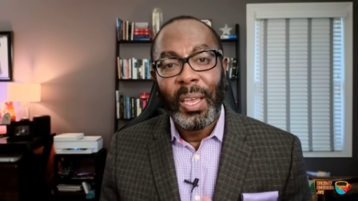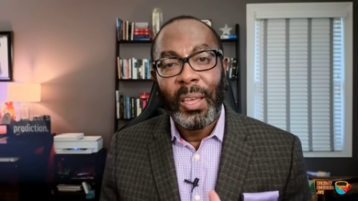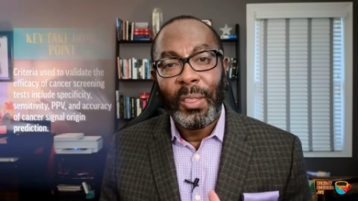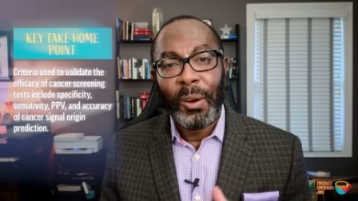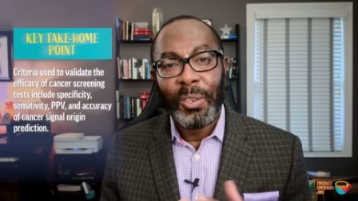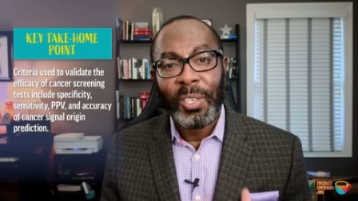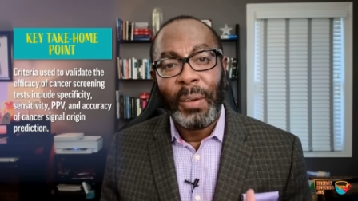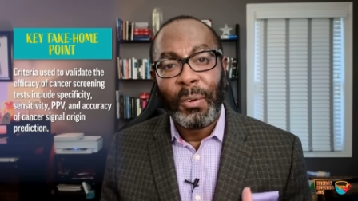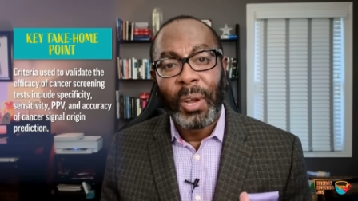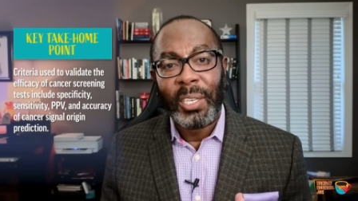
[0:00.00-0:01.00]
There are
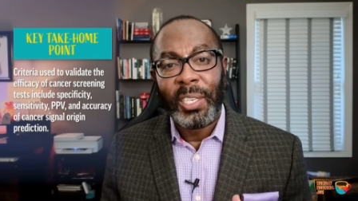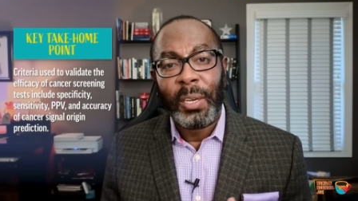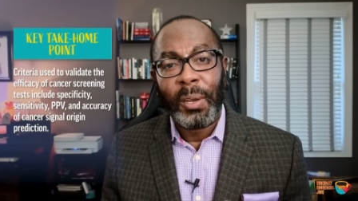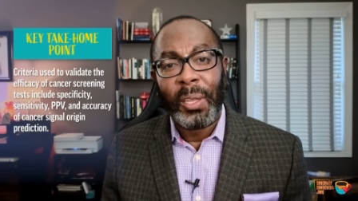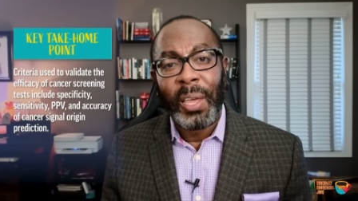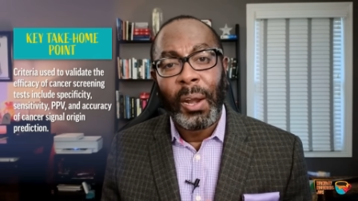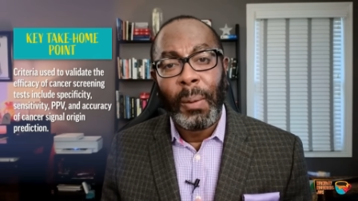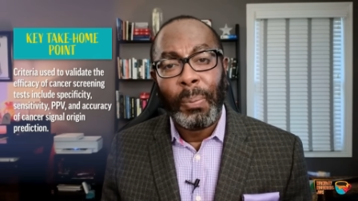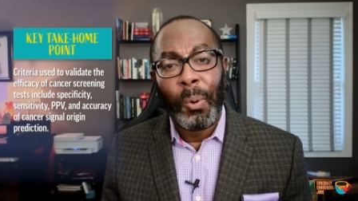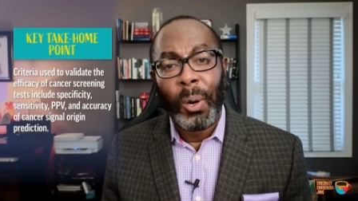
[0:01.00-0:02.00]
several criteria that are
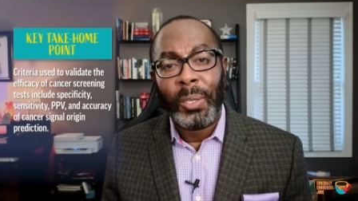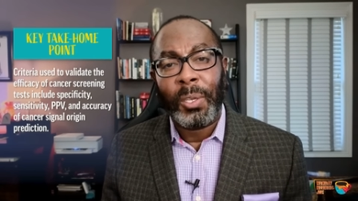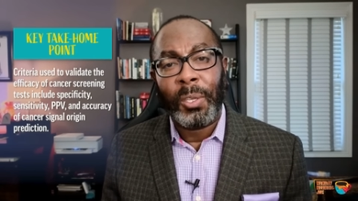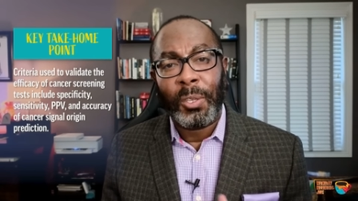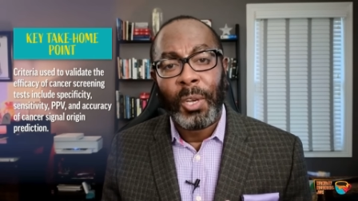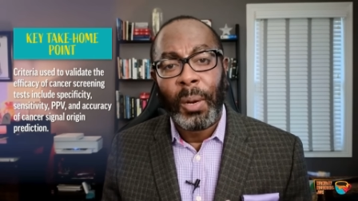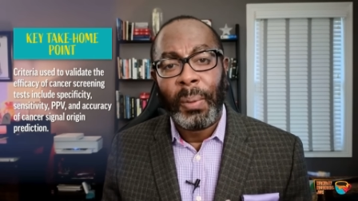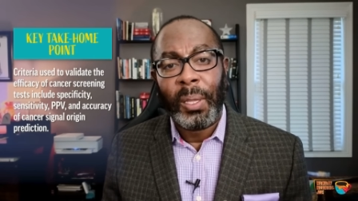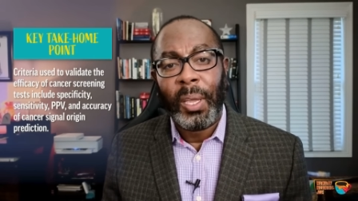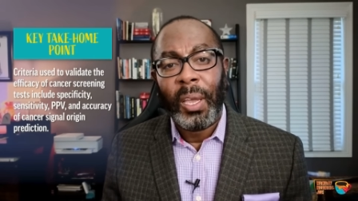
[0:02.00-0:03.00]
important to
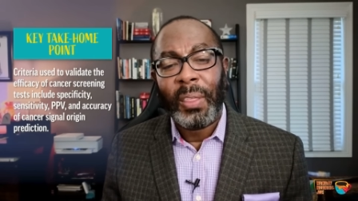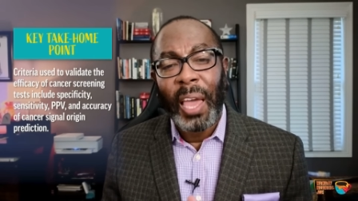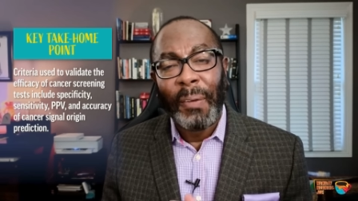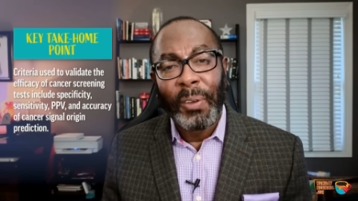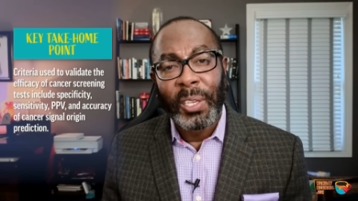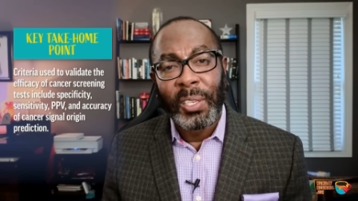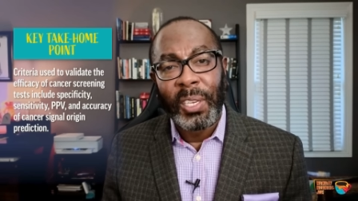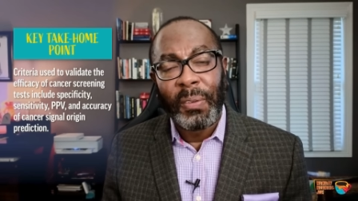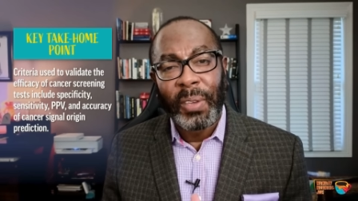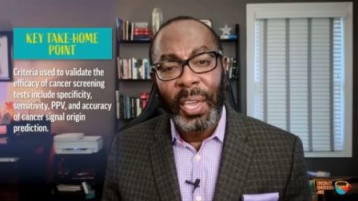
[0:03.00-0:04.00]
determine the efficacy
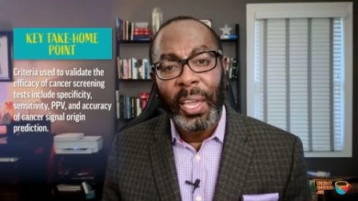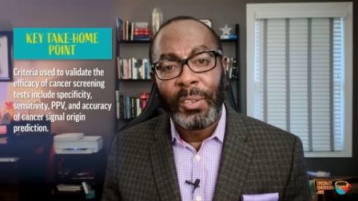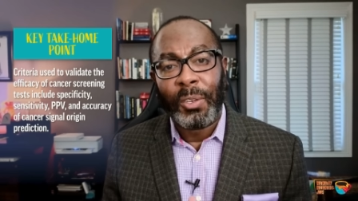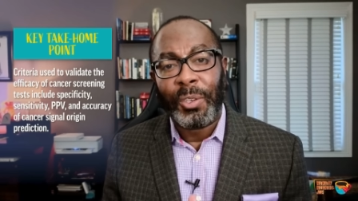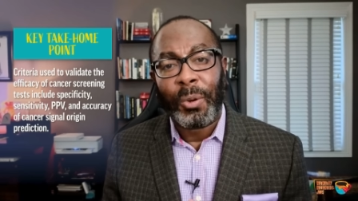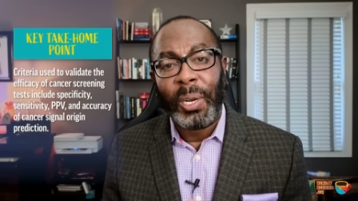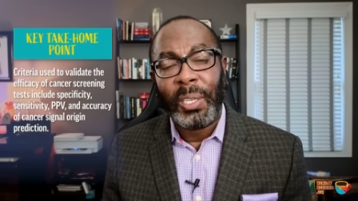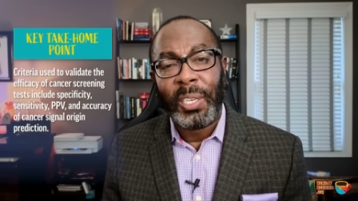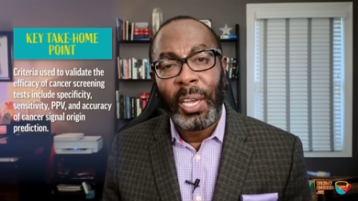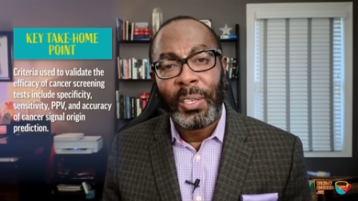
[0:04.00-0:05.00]
of cancer screening
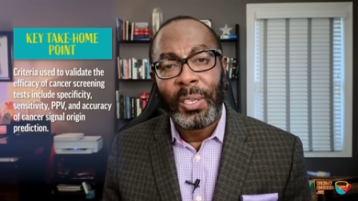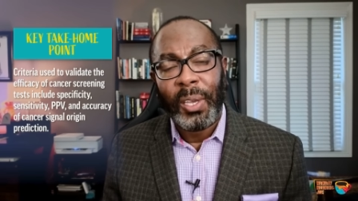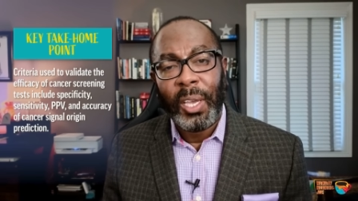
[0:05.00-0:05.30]
tests,